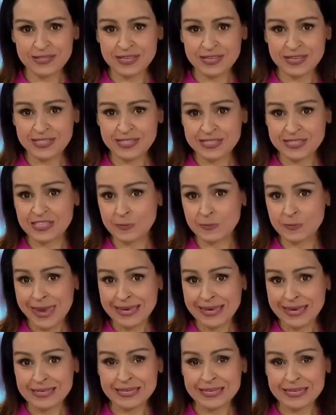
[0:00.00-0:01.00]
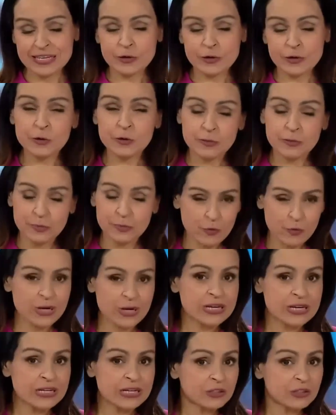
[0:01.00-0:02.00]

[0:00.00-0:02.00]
I suspect It could be real.